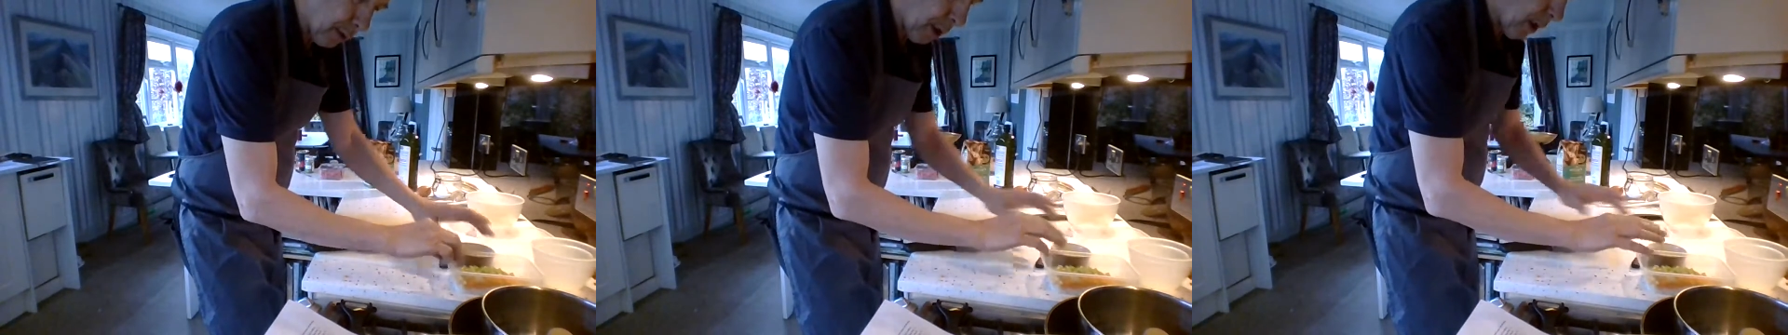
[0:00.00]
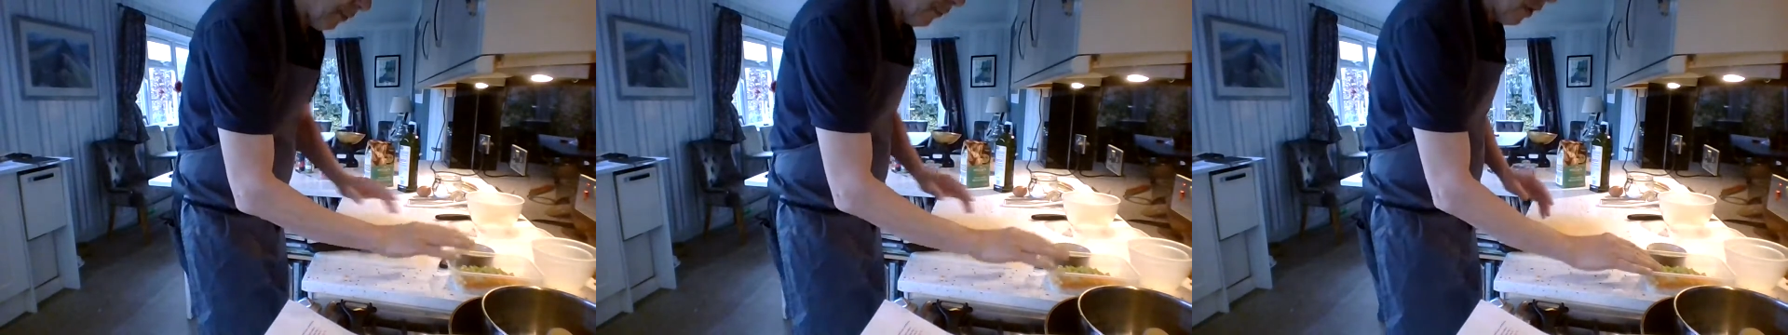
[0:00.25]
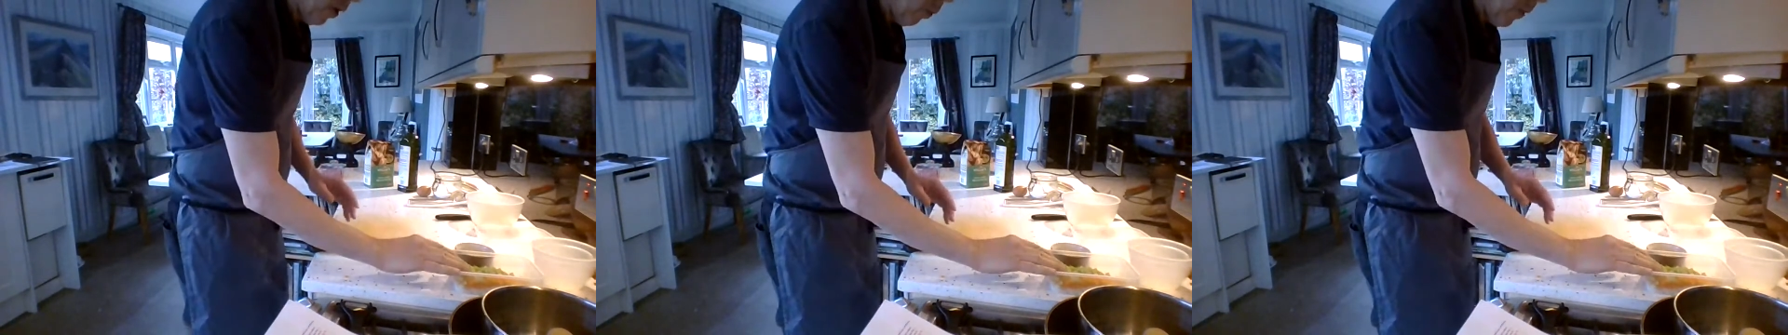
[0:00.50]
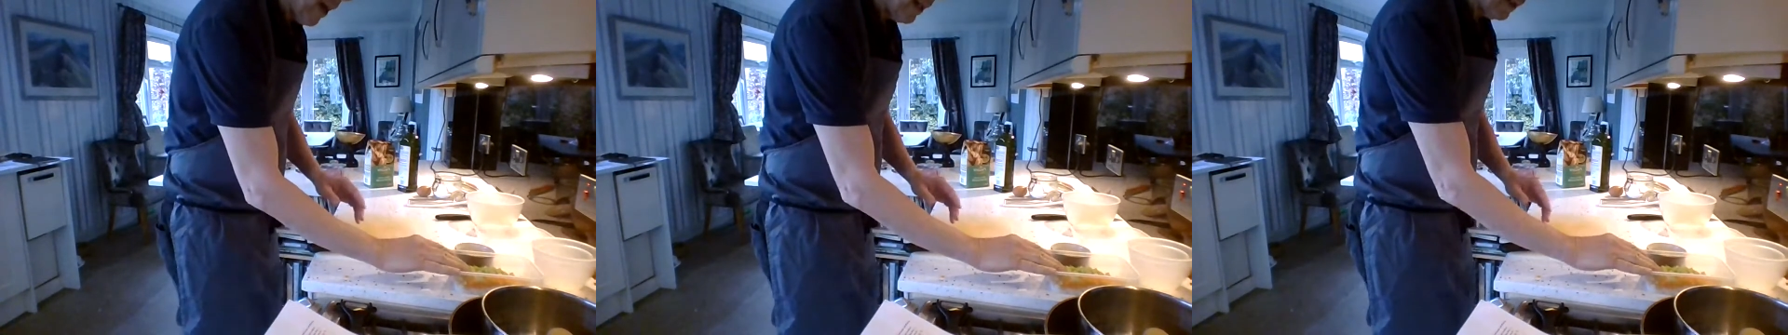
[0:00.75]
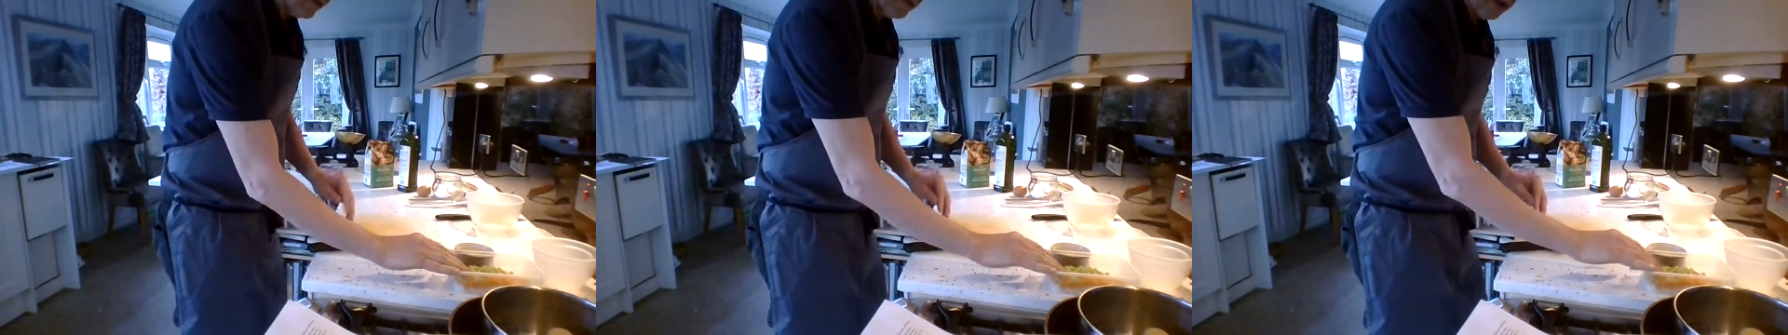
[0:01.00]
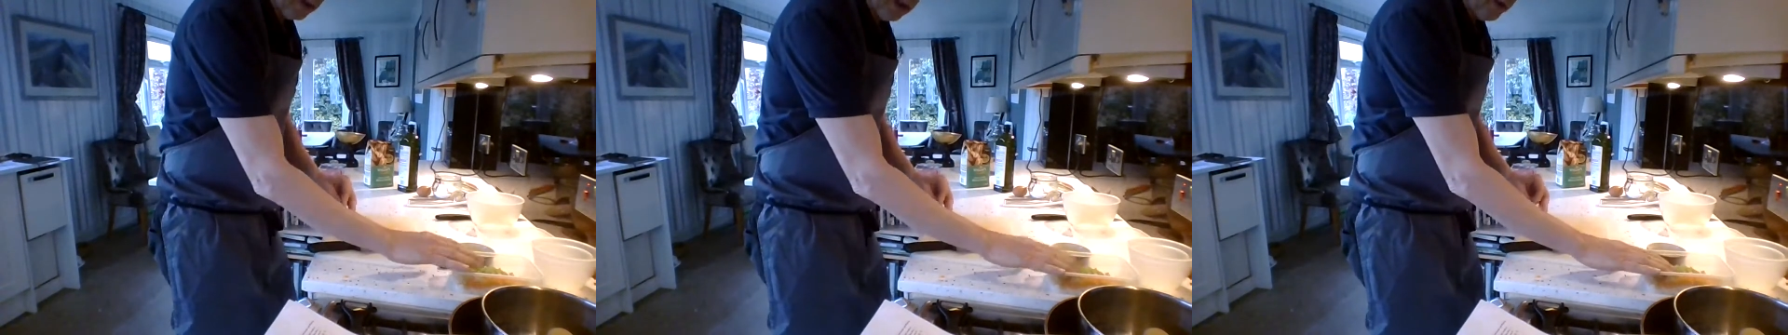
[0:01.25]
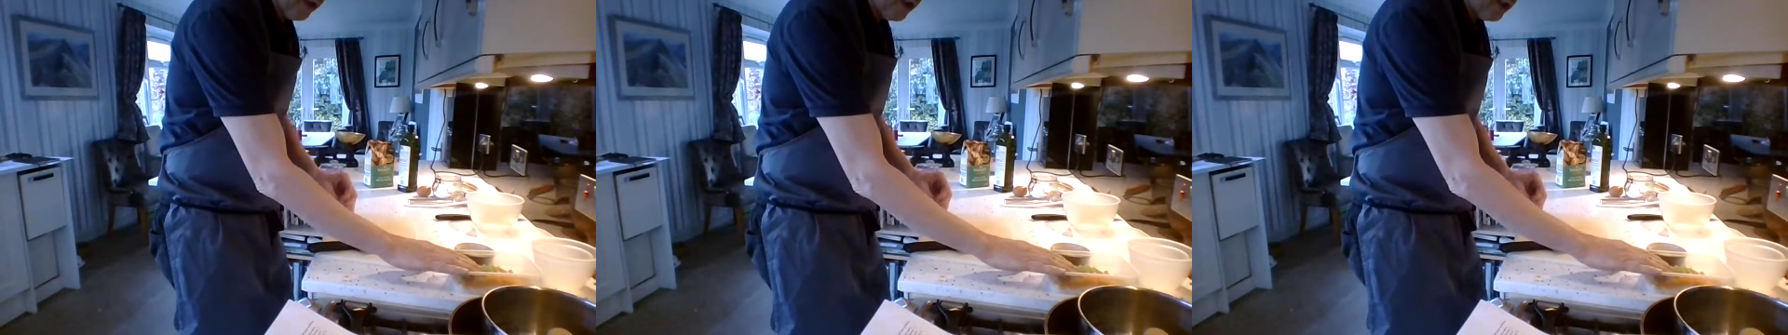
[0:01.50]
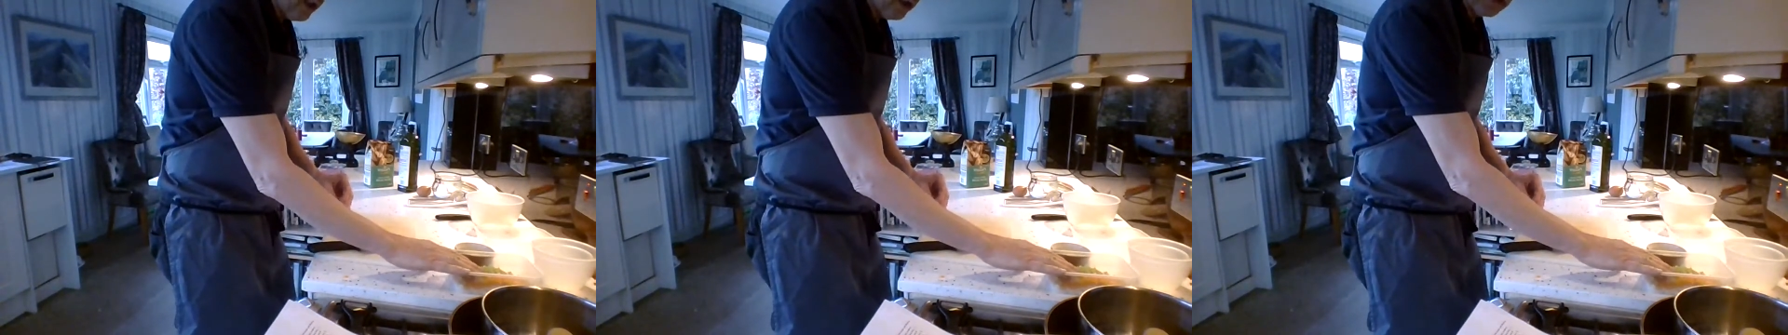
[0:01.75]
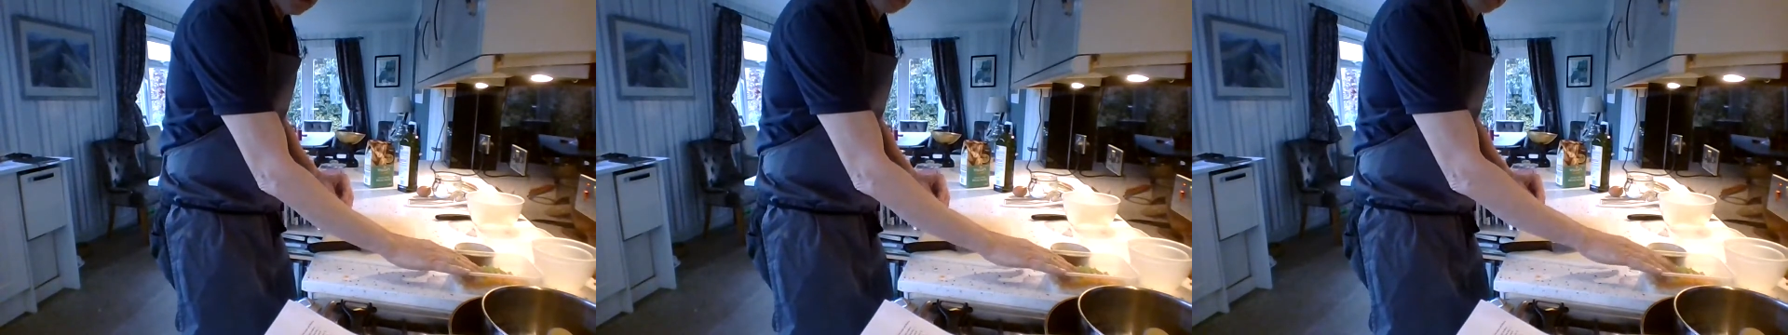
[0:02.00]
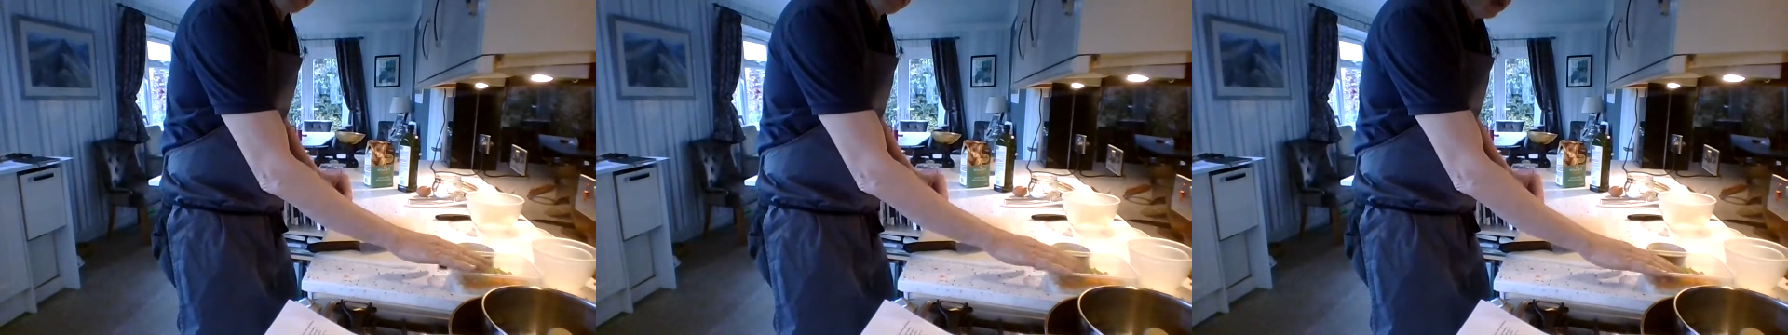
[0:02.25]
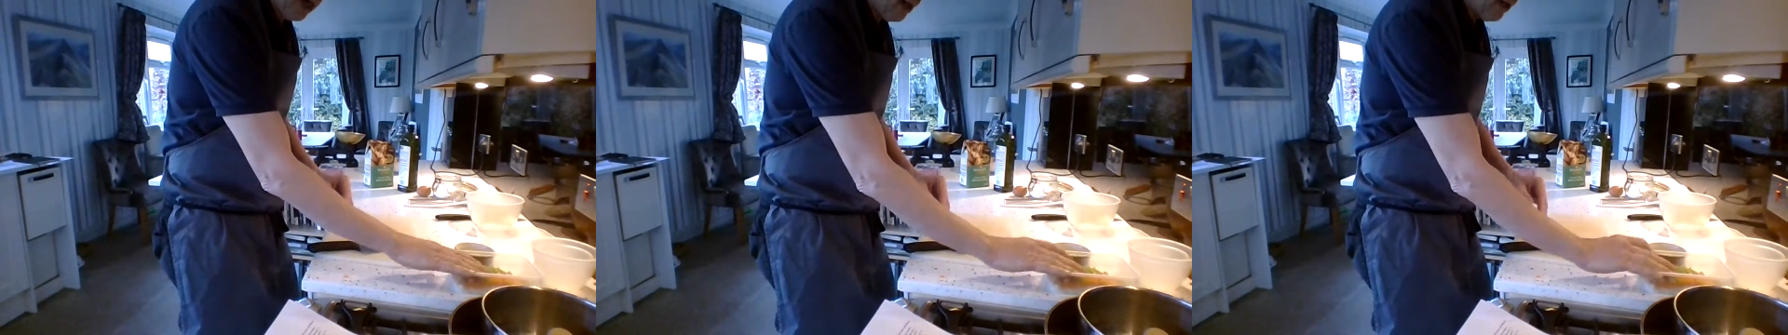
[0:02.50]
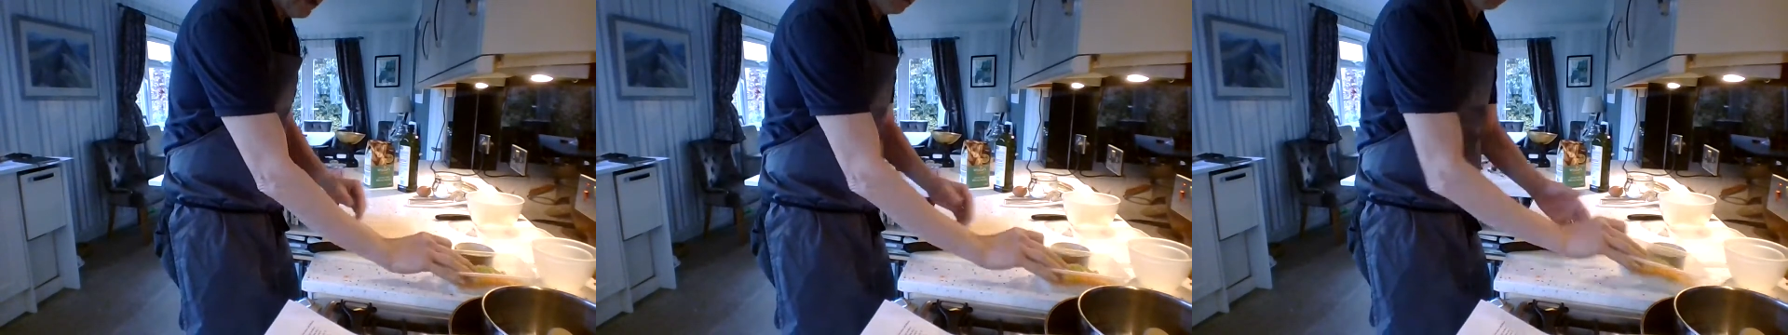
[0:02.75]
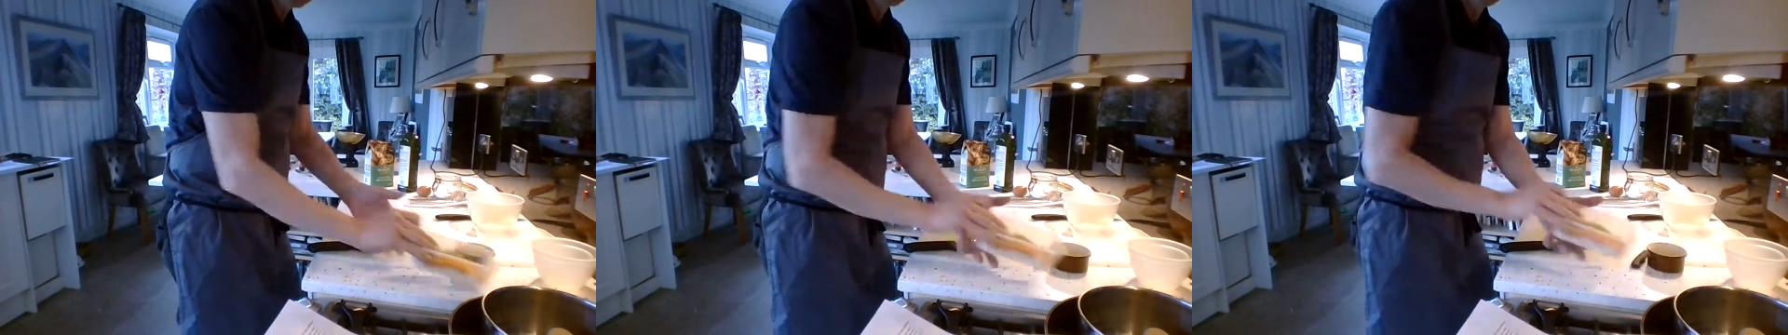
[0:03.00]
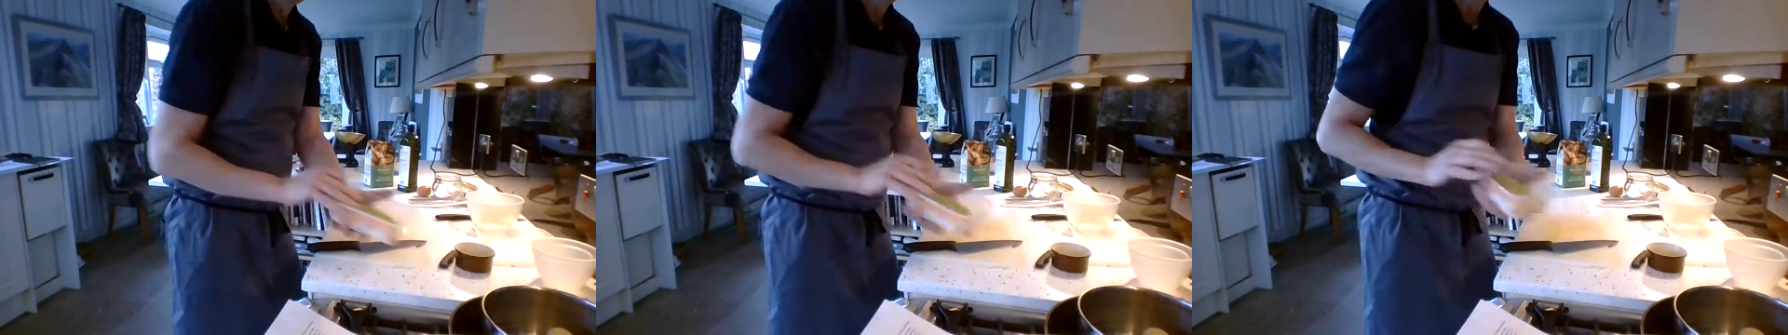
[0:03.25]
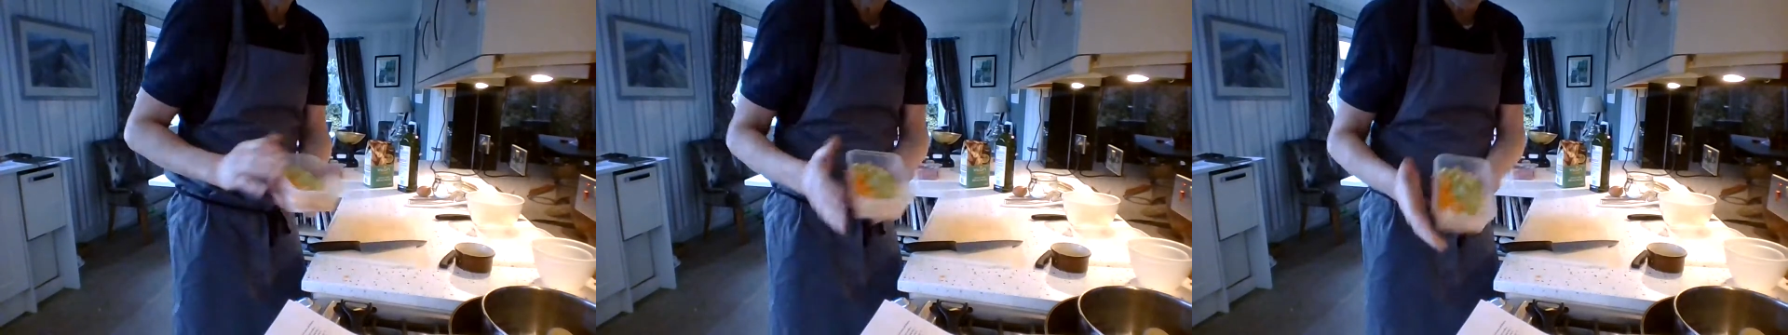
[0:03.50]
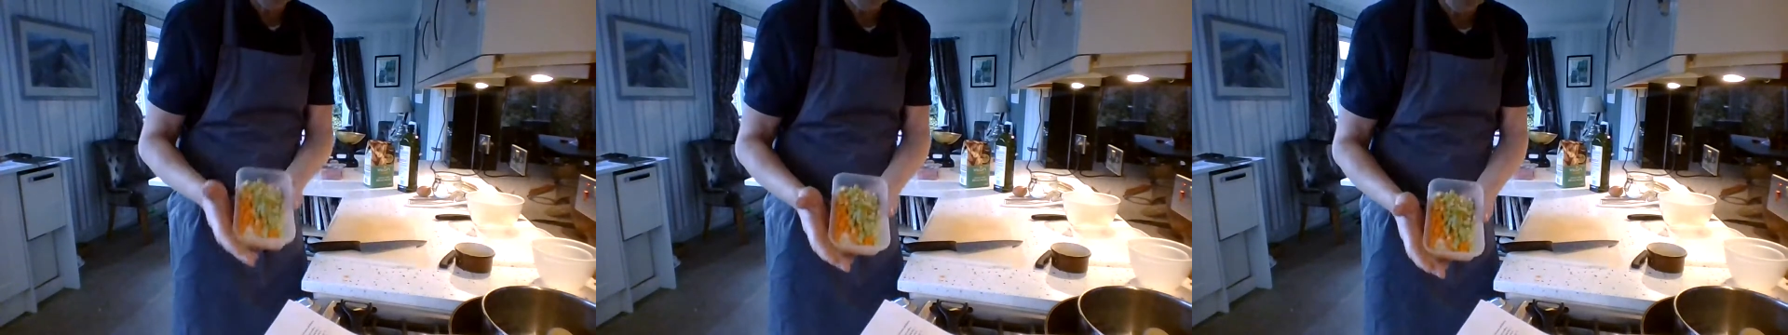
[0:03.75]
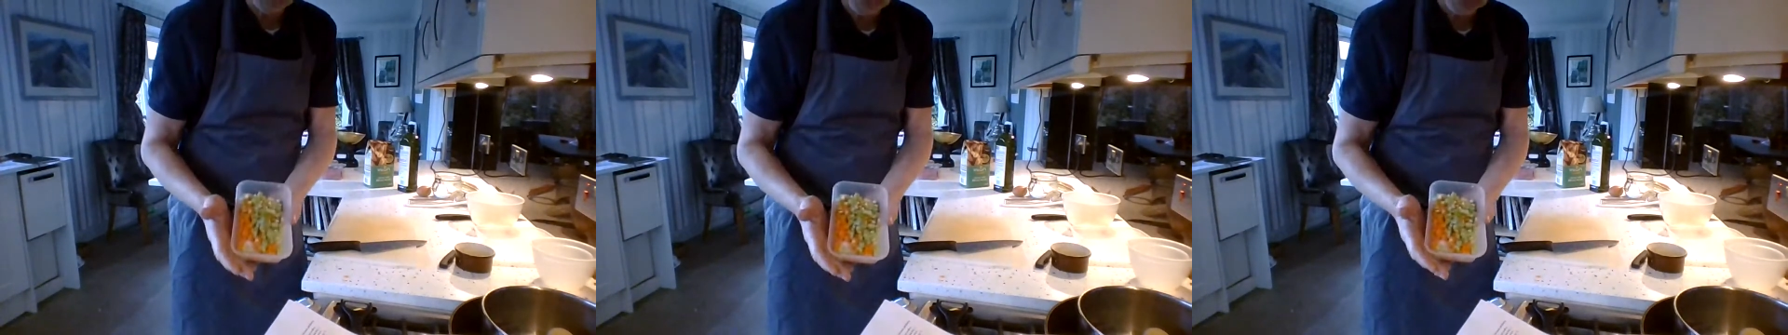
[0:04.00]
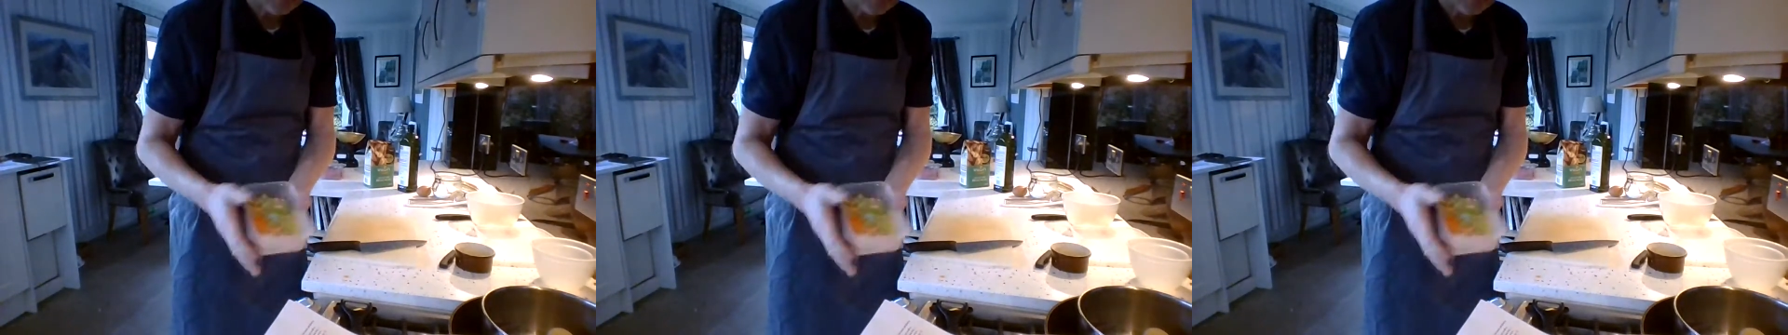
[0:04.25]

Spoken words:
Nobody's mouth can be seen.